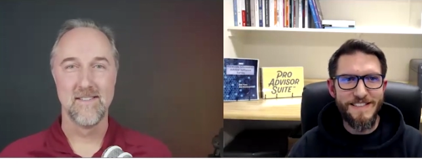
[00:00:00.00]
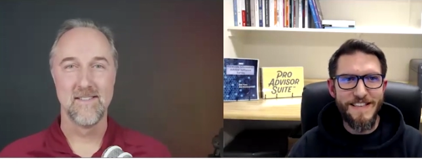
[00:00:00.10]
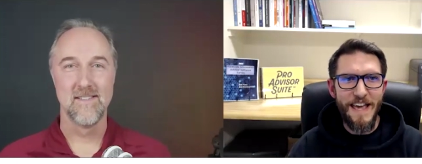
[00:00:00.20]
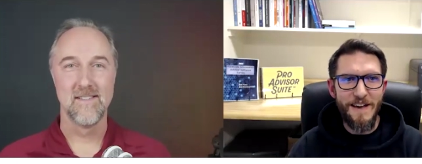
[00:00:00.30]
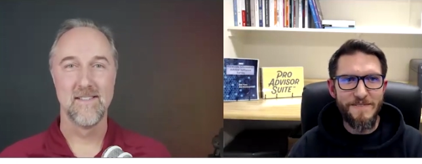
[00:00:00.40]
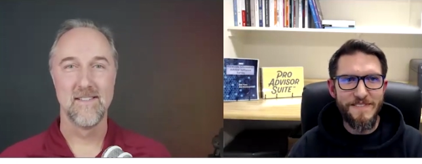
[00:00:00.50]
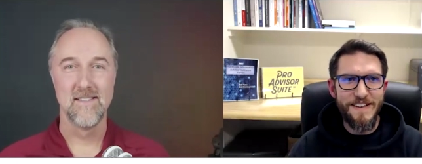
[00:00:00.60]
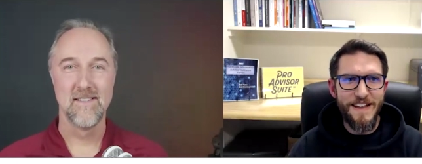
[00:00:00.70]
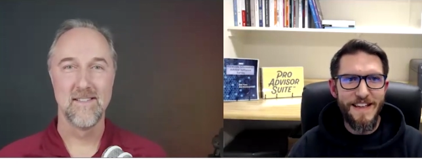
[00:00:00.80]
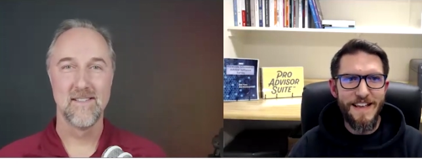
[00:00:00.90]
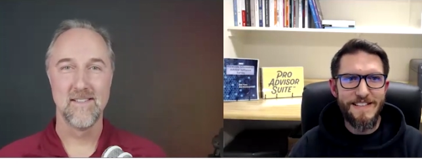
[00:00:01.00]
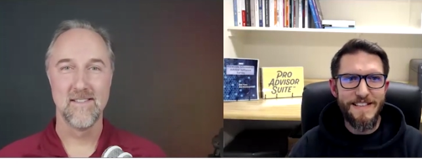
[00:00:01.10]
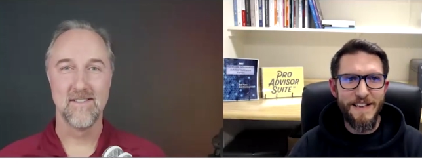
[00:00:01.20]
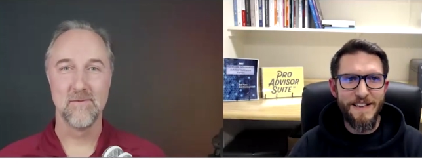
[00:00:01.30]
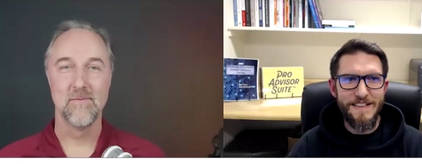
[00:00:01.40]
Speaker 1: doesn't count." And
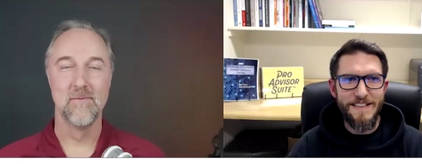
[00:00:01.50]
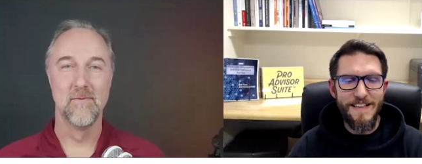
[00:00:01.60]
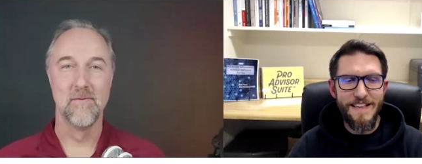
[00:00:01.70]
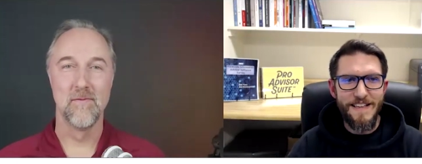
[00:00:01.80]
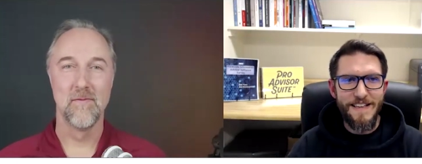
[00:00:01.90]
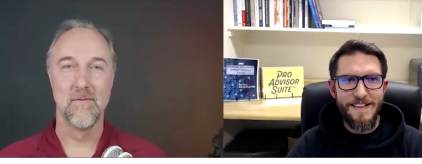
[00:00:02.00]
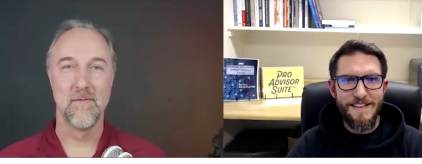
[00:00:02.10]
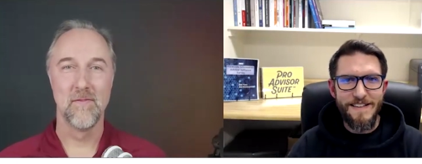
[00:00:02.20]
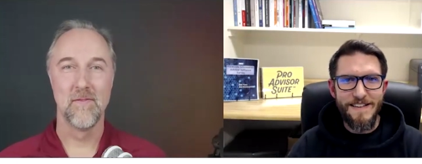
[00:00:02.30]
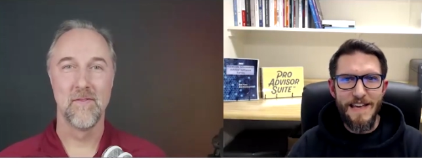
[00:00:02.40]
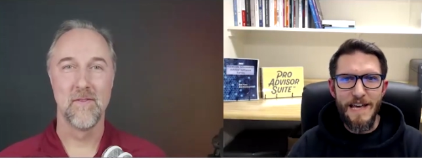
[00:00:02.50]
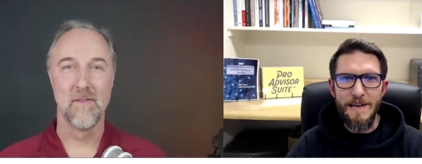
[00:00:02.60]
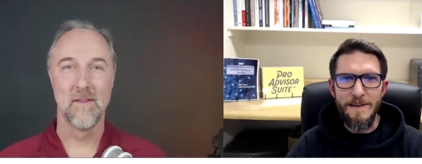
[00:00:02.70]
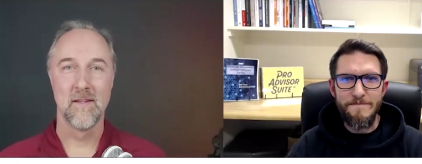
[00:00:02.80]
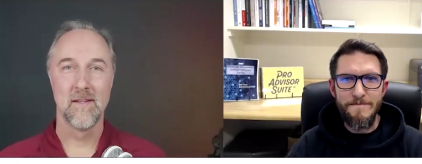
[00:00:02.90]
it's like,
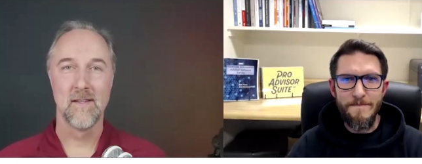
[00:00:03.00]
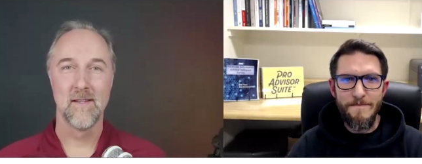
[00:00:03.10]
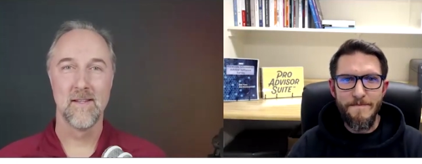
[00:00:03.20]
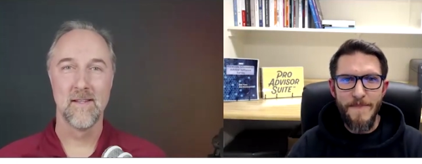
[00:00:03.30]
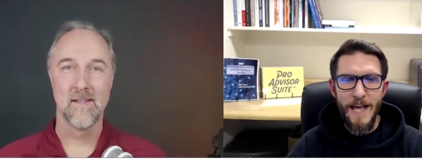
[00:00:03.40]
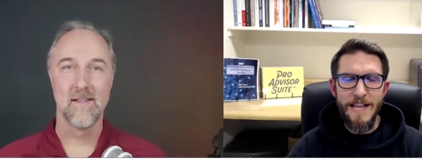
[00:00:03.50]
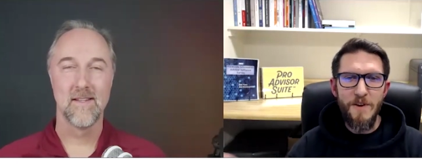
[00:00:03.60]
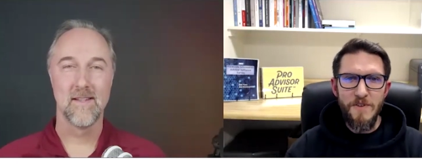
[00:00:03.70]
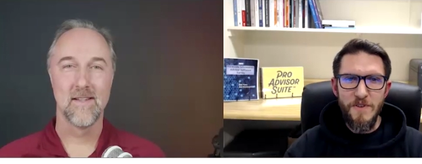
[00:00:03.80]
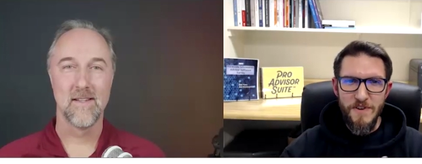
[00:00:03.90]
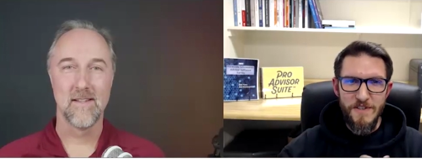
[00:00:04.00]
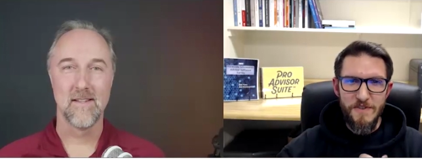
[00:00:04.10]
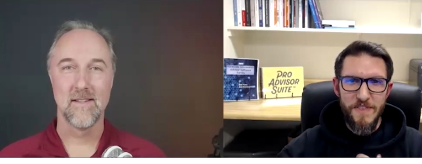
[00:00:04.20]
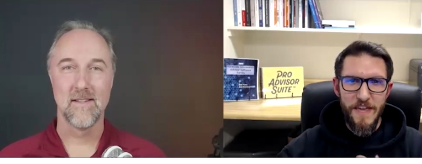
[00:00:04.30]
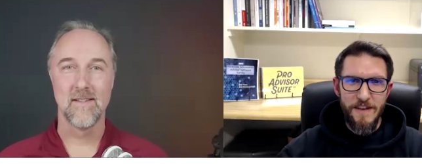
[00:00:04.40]
um, I know you could
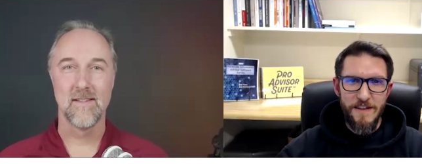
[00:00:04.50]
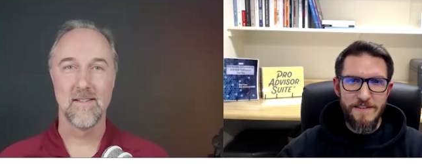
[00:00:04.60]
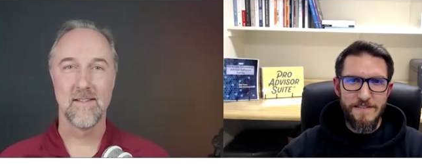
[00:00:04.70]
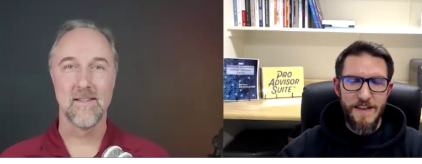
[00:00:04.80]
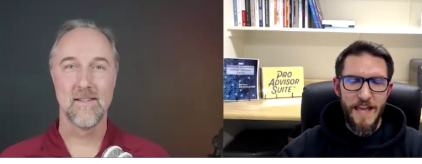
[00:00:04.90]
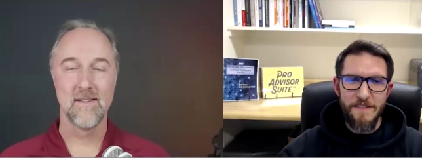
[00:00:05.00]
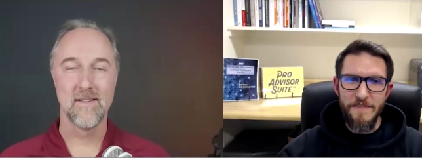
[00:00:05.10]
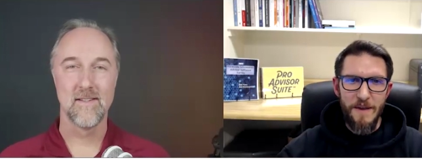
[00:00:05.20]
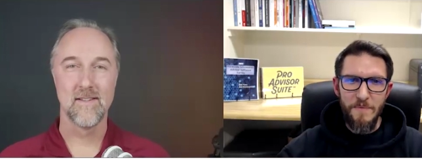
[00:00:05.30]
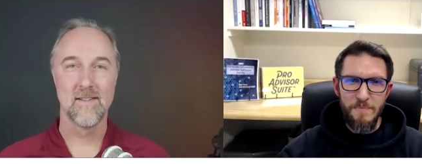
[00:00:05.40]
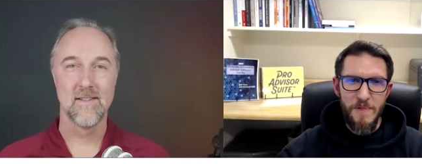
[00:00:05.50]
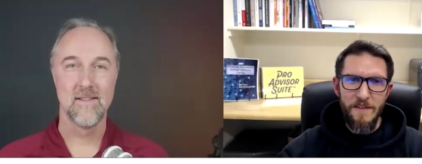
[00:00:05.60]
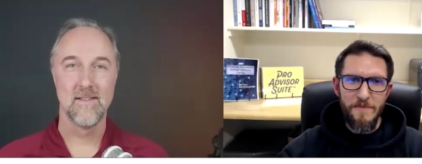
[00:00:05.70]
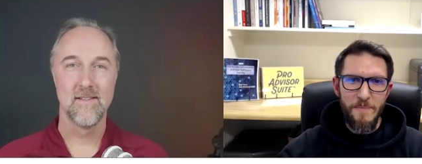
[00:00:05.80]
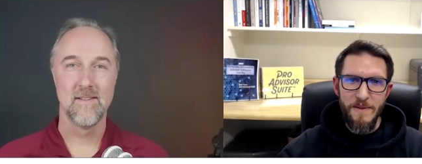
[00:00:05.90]
do that on I forget what
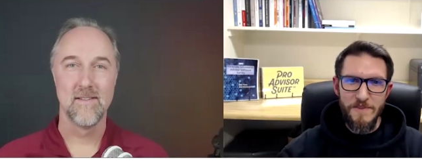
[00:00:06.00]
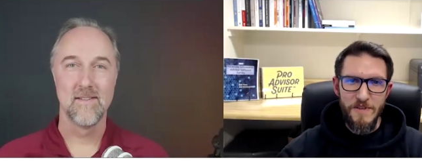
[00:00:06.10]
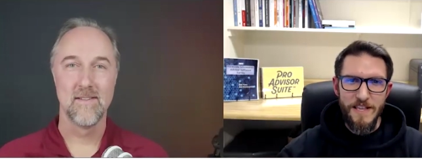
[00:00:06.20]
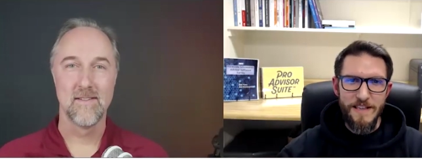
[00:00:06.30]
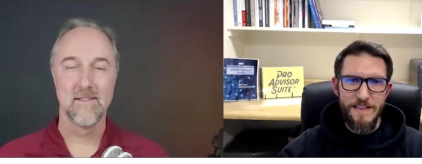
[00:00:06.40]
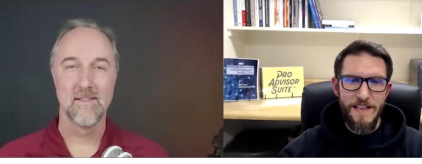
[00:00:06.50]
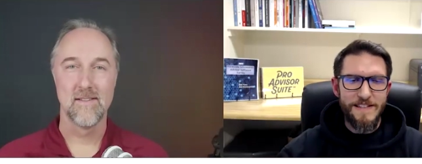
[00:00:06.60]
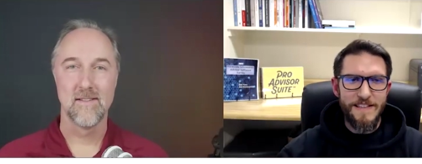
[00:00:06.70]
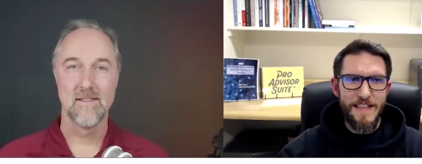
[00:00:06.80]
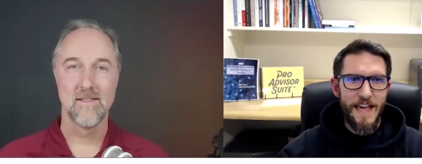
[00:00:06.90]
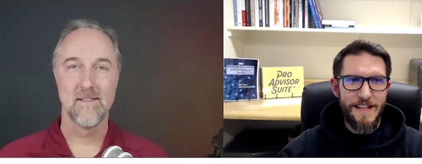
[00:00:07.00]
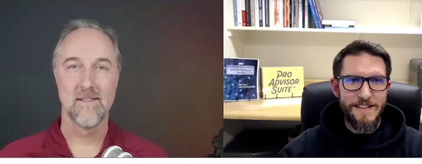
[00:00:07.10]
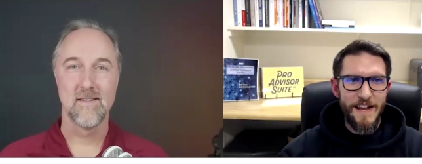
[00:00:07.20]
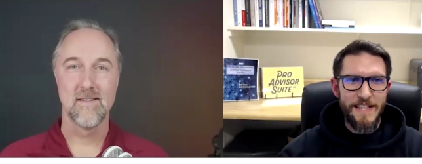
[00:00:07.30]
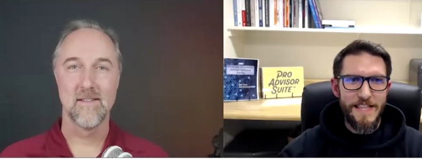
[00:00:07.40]
platform I was looking into
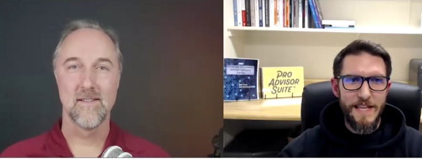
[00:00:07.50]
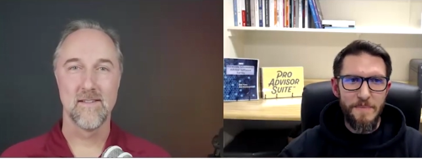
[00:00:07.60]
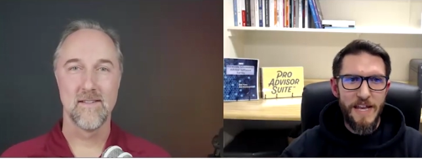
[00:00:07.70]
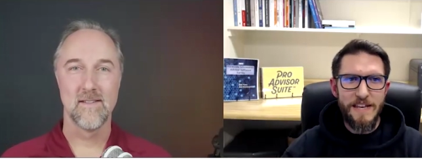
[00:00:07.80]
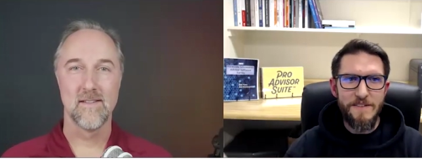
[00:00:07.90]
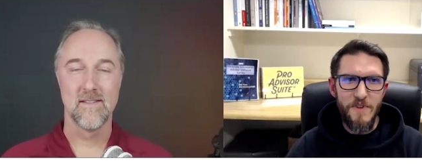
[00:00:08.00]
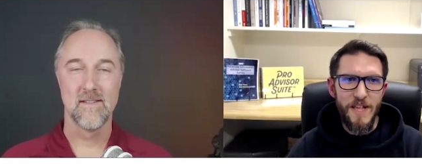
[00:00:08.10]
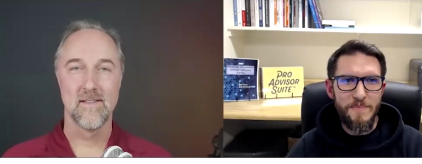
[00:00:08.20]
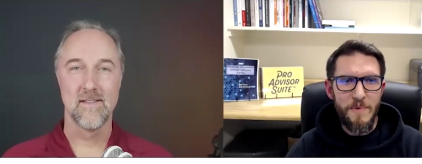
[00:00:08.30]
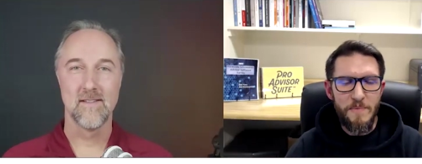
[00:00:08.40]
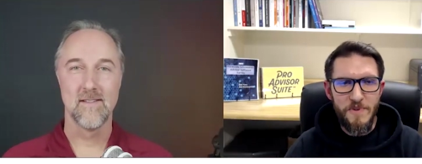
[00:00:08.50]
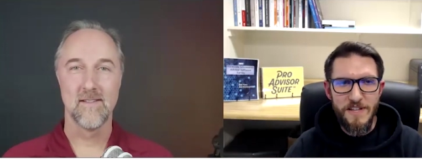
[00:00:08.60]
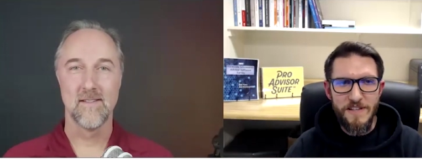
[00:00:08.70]
that kind of thing, but I didn't realize people